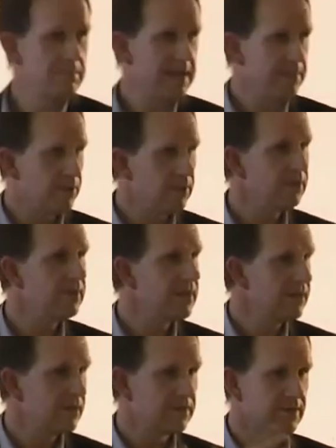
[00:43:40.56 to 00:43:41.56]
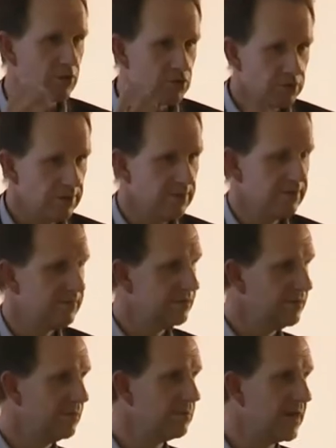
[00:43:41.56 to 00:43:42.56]
People, social,
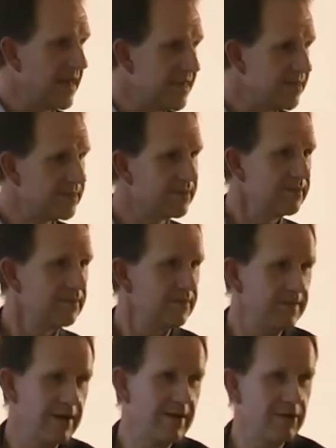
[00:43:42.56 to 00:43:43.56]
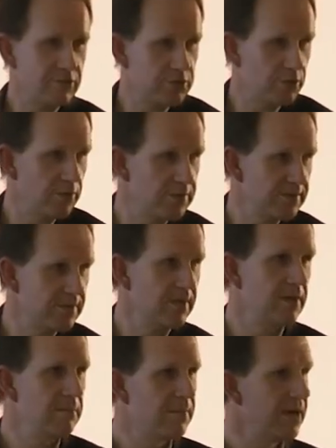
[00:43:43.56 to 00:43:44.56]
place, they're outdoors,
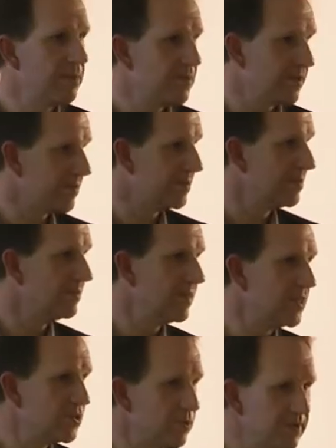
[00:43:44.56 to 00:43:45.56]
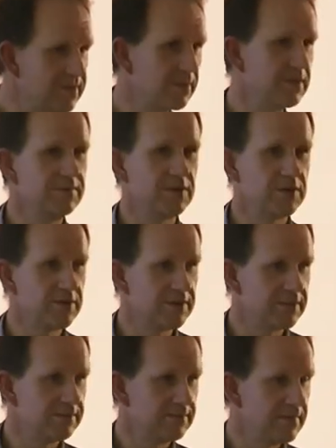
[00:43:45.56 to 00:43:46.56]
purpose, they're doing something for
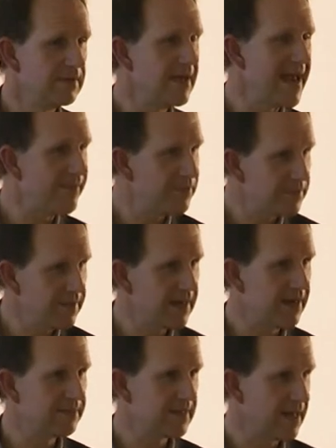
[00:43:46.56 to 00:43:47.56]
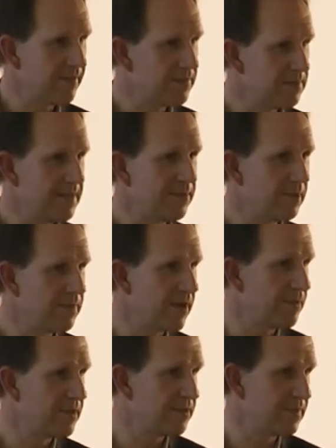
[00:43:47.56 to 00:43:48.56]
good. Everything has to have the people,
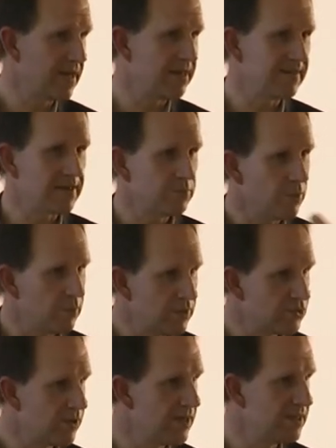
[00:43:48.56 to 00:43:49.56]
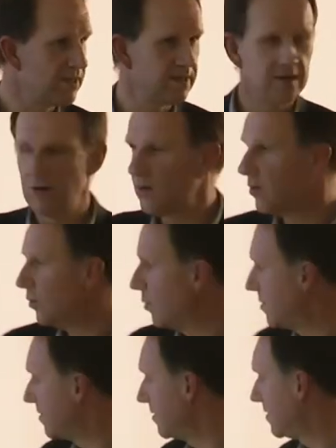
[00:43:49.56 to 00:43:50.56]
purpose, place. That's what we're trying to
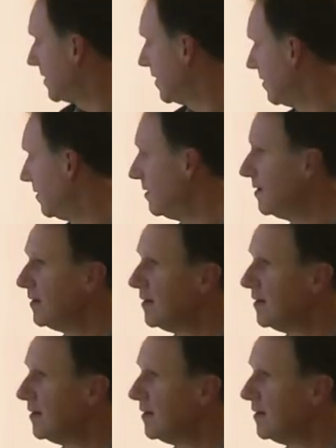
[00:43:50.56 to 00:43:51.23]
always instill.